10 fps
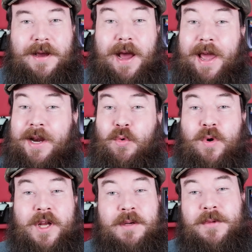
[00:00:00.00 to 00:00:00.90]
I had a
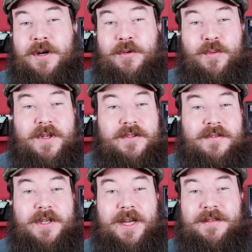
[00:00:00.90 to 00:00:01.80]
working model
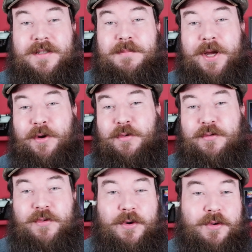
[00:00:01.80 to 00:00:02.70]
once, and I did my own
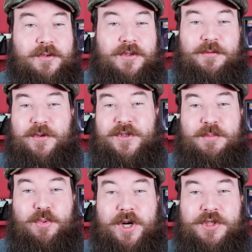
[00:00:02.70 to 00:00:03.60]
photos and first
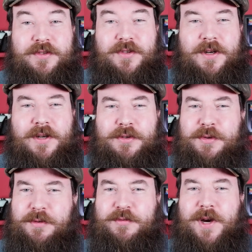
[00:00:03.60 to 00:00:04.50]
impressions on it. You
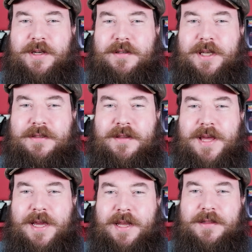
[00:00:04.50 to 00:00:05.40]
can find a link to
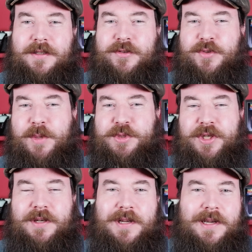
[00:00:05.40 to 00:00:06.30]
that in the
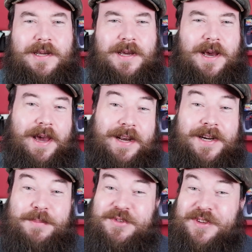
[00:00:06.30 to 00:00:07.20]
description. I
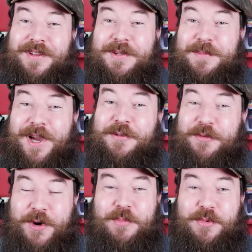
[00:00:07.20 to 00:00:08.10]
ended up selling mine
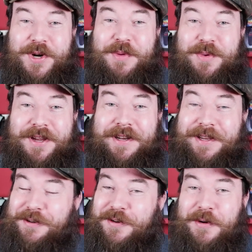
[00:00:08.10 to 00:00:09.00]
for a pretty
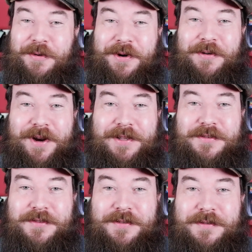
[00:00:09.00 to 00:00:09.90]
penny, no
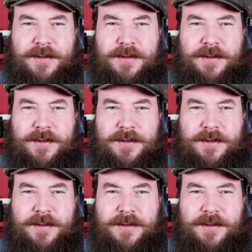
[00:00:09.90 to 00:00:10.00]
regrets.